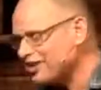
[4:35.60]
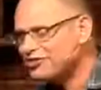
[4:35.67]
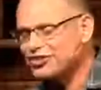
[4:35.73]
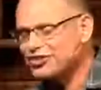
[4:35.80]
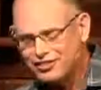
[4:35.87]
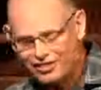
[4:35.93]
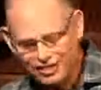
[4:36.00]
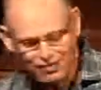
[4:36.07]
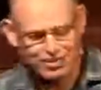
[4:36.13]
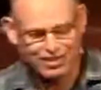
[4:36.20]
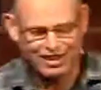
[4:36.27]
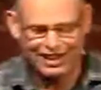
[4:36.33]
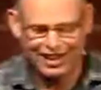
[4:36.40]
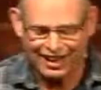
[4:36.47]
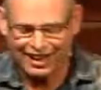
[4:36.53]
for
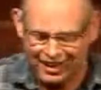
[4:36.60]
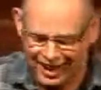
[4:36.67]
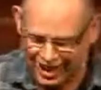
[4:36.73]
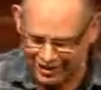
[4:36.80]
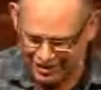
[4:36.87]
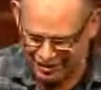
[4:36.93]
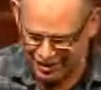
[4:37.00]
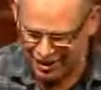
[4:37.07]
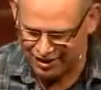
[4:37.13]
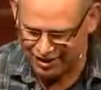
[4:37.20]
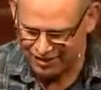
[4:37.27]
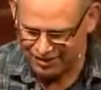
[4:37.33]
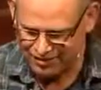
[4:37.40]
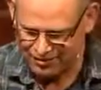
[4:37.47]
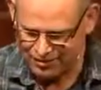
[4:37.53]
something lesser
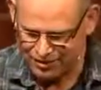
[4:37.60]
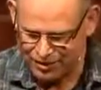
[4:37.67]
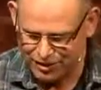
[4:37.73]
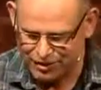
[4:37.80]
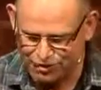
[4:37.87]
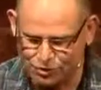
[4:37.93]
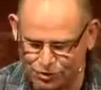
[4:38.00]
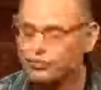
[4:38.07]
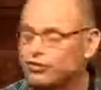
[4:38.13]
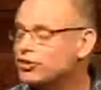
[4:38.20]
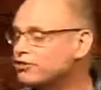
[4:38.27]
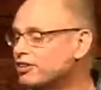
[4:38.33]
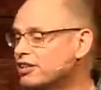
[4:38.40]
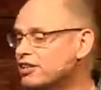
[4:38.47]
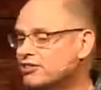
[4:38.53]
for a few
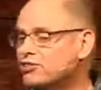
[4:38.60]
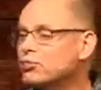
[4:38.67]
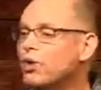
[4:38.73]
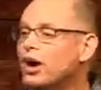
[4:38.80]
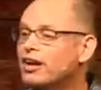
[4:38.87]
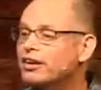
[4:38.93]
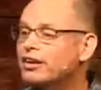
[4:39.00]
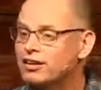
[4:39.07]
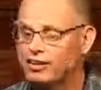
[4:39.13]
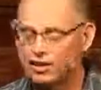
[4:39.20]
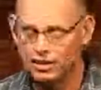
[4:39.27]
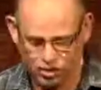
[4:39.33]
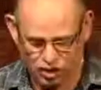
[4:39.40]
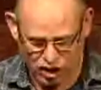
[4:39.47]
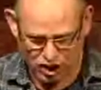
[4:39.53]
reasons. One,
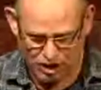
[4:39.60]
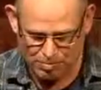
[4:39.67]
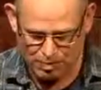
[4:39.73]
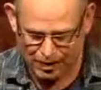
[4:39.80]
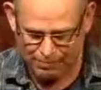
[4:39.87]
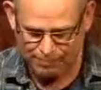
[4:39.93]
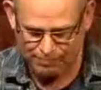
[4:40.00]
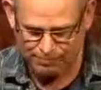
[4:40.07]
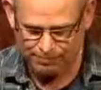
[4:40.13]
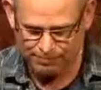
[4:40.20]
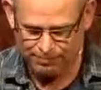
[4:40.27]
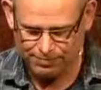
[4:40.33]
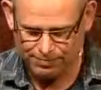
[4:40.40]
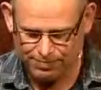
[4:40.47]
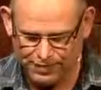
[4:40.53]
it's cheaper,
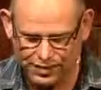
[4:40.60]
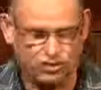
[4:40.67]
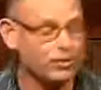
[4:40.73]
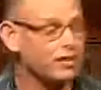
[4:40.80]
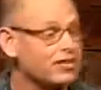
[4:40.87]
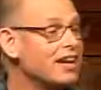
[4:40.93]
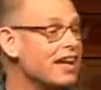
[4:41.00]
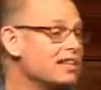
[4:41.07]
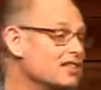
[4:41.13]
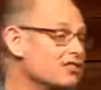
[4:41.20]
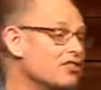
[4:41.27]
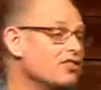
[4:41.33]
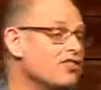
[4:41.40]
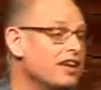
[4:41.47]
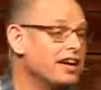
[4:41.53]
so it's less of
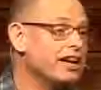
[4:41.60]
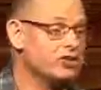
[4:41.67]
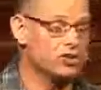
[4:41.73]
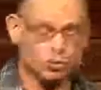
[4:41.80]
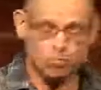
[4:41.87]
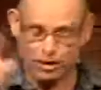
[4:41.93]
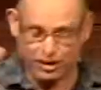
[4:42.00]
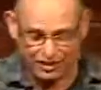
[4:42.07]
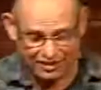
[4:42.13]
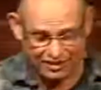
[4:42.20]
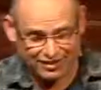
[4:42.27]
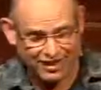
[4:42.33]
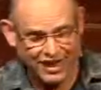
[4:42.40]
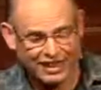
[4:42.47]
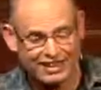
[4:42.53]
a financial burden.
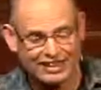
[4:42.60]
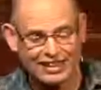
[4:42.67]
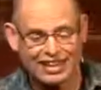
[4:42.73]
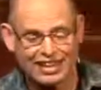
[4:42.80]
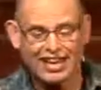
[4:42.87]
Secondly,